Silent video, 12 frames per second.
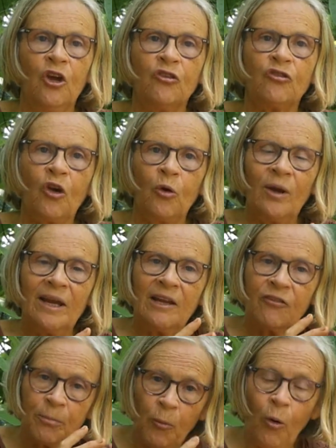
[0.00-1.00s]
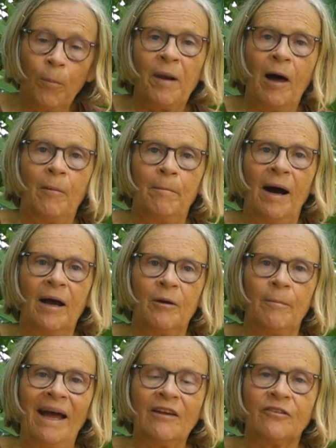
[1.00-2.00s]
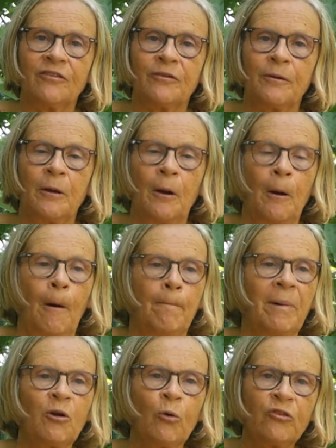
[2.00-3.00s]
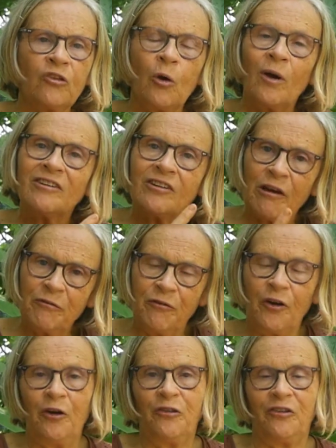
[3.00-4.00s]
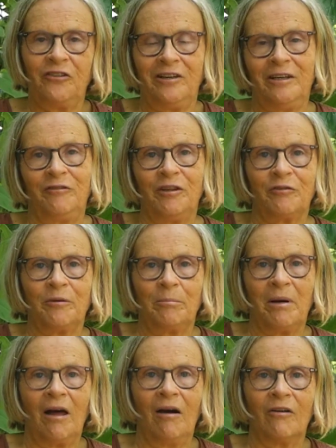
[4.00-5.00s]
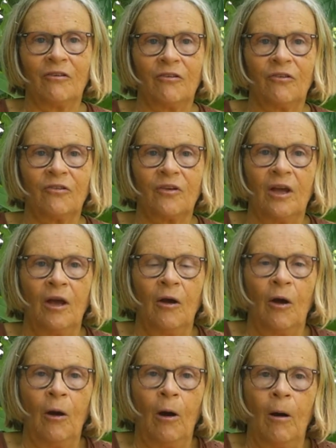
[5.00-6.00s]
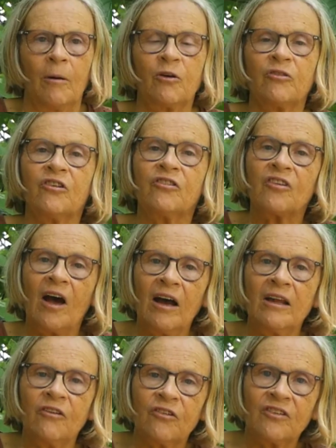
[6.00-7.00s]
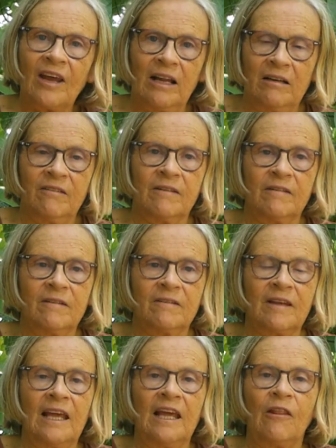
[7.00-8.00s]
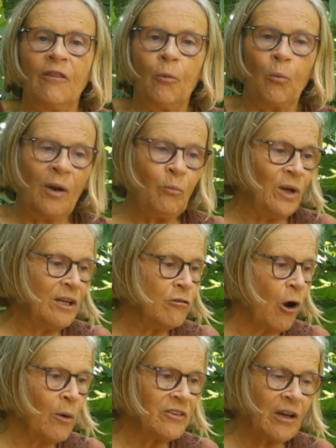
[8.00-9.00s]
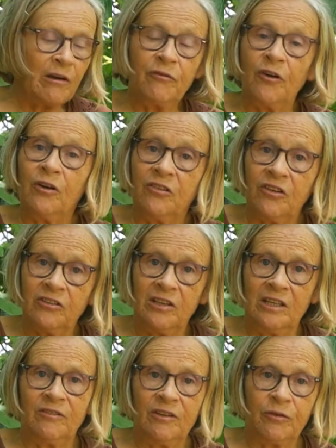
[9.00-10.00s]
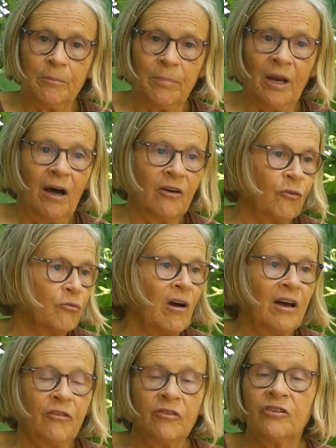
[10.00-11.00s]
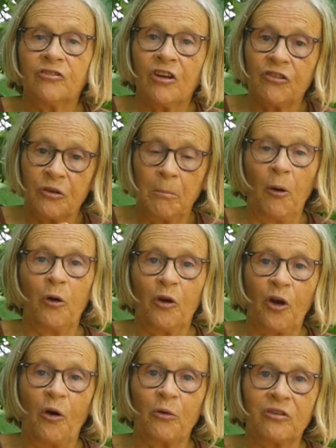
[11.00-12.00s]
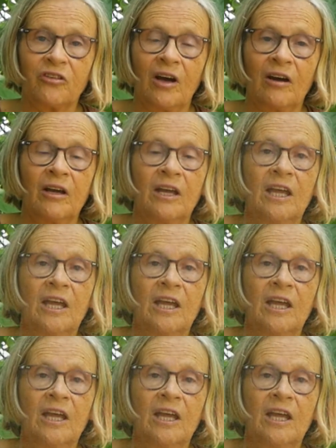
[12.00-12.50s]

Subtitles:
So it's more plant biomass, but also a diversity of different plants. Because the science tells us that when we grow a diversity of different plants rather than just a monoculture,